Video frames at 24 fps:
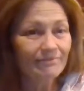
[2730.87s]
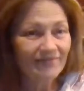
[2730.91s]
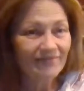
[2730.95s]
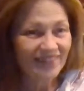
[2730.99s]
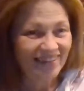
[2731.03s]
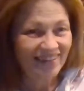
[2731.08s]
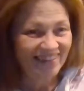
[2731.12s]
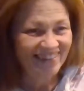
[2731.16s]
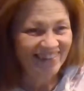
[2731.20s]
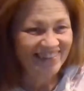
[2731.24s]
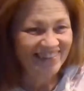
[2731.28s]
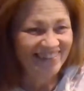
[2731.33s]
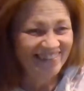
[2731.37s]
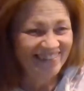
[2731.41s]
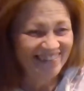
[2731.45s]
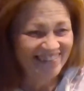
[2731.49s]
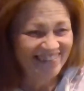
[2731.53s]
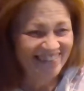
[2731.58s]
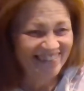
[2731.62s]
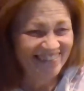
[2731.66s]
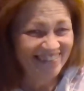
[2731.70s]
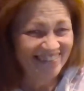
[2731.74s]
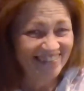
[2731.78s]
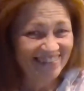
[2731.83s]

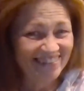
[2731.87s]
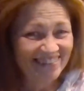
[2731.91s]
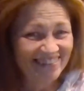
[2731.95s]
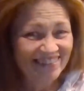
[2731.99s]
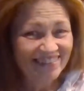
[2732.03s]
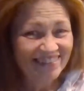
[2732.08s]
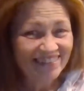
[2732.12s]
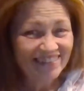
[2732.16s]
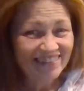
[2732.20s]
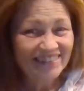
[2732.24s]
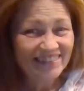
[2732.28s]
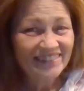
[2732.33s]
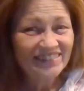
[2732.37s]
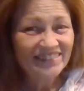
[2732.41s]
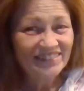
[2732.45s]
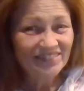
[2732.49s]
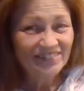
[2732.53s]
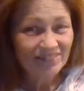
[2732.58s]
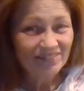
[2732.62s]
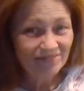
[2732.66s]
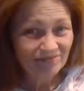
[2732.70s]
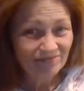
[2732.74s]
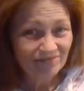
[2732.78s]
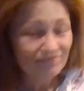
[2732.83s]

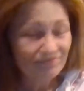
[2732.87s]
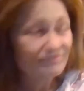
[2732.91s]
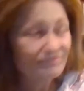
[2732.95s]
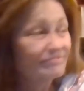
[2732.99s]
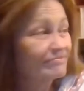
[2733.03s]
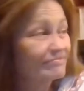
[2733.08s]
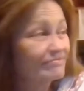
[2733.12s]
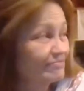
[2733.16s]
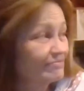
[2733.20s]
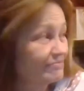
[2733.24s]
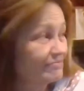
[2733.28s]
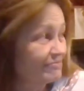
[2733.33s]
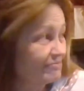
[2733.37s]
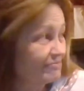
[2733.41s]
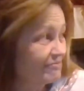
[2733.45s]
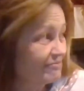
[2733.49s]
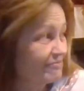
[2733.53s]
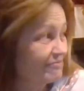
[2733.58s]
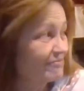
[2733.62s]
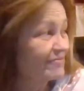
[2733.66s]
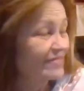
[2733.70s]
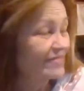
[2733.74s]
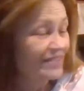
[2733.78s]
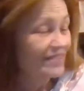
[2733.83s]

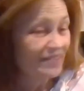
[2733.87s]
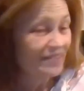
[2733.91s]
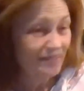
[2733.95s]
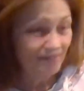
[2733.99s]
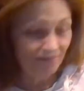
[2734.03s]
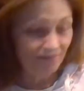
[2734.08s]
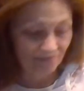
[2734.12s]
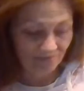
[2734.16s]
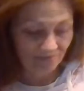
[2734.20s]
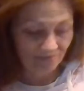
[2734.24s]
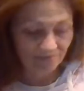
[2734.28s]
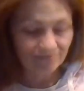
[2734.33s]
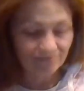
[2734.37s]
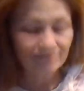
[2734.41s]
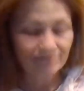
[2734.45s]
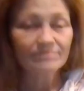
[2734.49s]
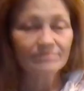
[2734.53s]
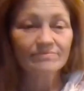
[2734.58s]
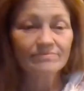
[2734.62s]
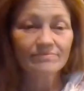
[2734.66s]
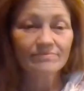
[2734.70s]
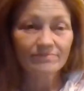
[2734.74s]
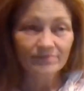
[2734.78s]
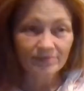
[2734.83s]

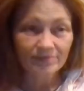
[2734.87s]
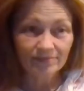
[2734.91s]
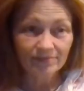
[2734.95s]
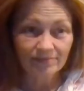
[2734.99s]
(silent)